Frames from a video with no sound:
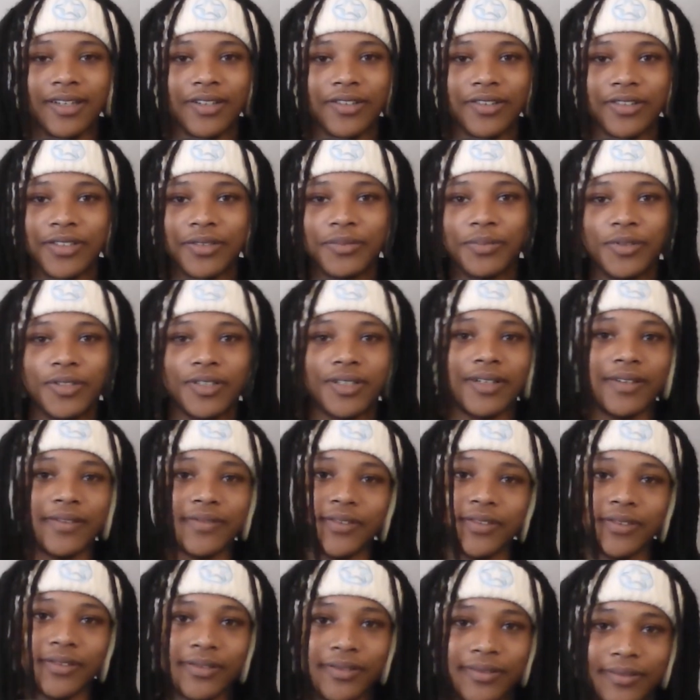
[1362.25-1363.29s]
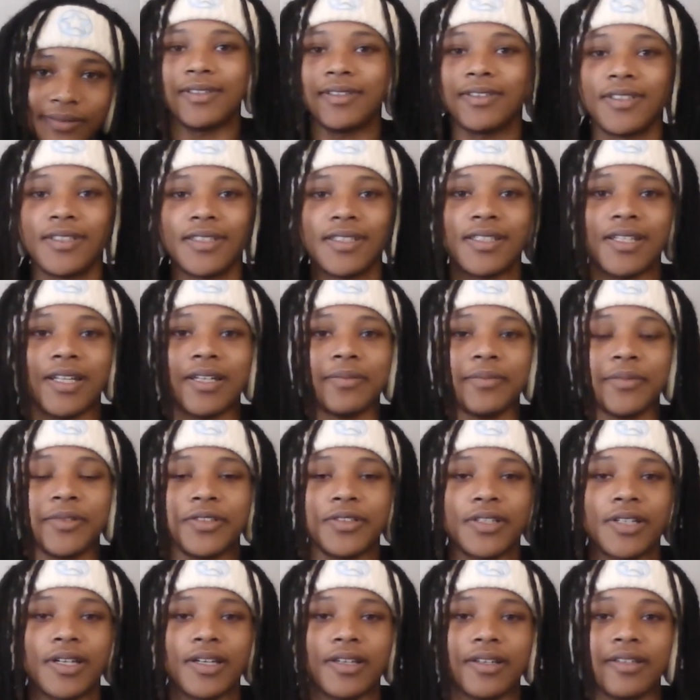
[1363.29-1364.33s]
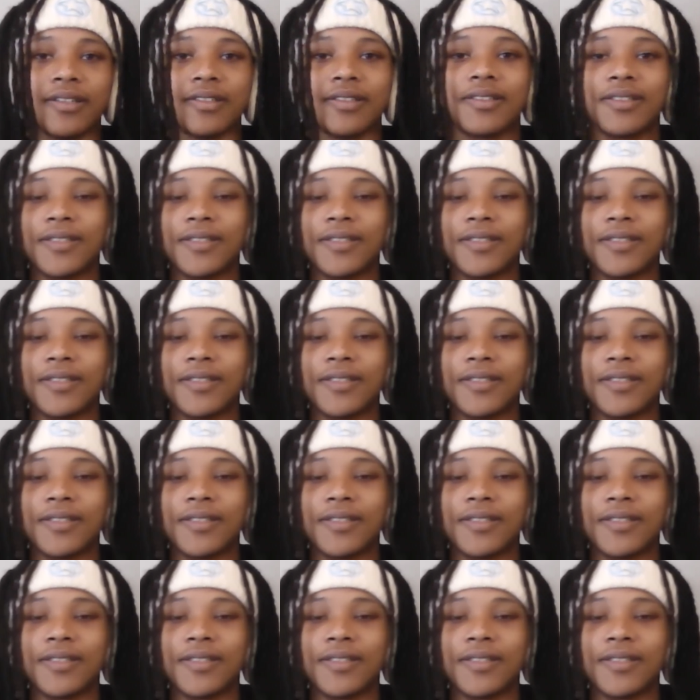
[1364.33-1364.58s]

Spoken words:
couldn't pull off. So just let them cook, I guess.